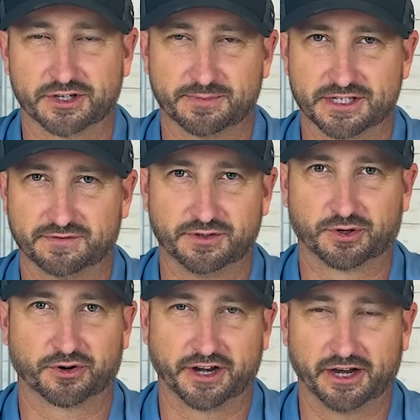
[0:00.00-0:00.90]
which means if you
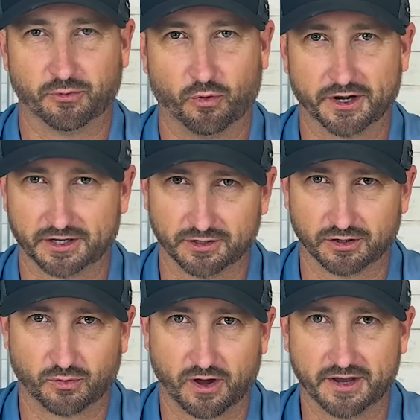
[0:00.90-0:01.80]
create 1
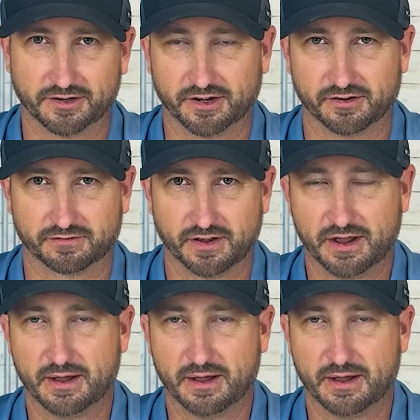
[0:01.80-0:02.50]
kilowatt of